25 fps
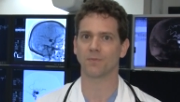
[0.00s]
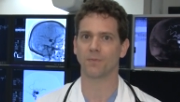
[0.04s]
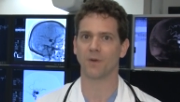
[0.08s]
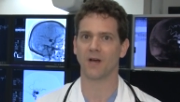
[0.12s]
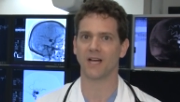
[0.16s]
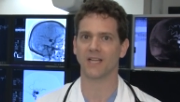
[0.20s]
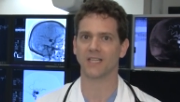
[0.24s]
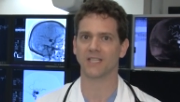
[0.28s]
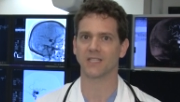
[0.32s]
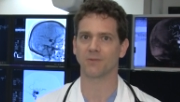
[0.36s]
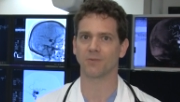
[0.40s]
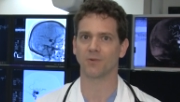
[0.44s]

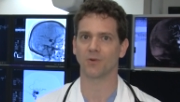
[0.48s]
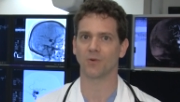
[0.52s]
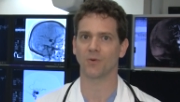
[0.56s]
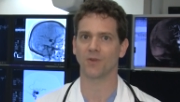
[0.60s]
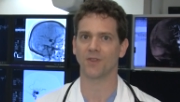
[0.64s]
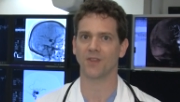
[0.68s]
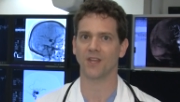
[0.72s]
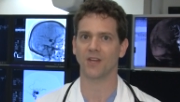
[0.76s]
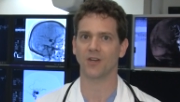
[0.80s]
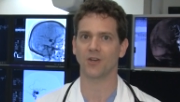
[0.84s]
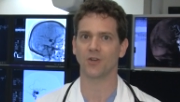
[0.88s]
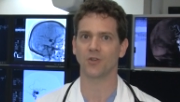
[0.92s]
possible
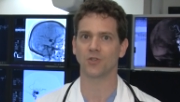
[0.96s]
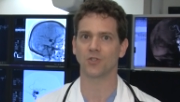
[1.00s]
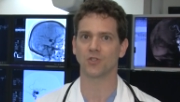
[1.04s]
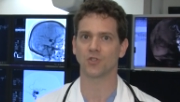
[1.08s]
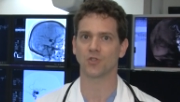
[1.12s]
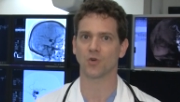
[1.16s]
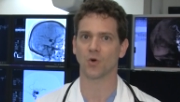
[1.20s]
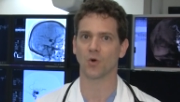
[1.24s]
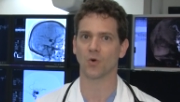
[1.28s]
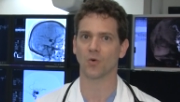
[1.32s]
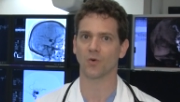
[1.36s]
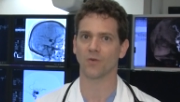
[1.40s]
with a new
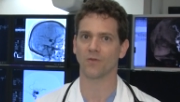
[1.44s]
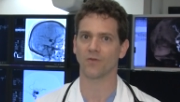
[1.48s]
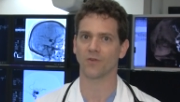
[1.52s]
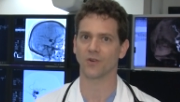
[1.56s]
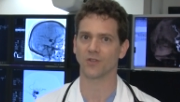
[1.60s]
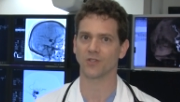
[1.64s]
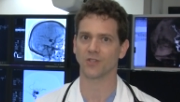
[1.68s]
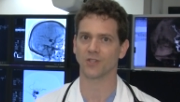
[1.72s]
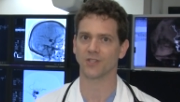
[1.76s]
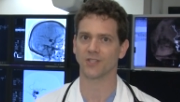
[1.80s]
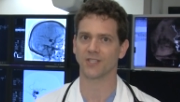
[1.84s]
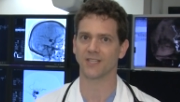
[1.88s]
stroke
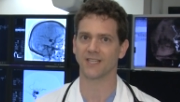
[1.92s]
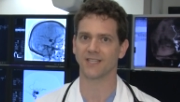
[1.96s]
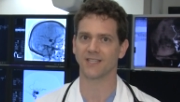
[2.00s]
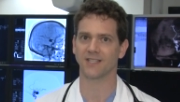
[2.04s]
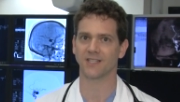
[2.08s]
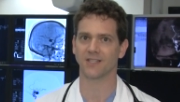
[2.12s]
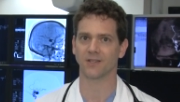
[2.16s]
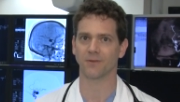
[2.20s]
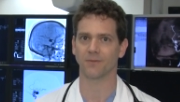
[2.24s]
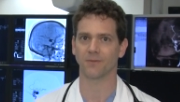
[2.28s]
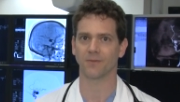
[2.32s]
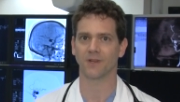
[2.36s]
reversal
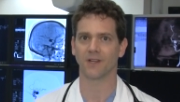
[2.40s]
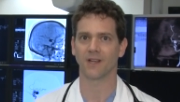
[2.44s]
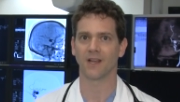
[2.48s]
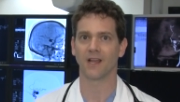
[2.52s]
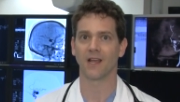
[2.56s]
system.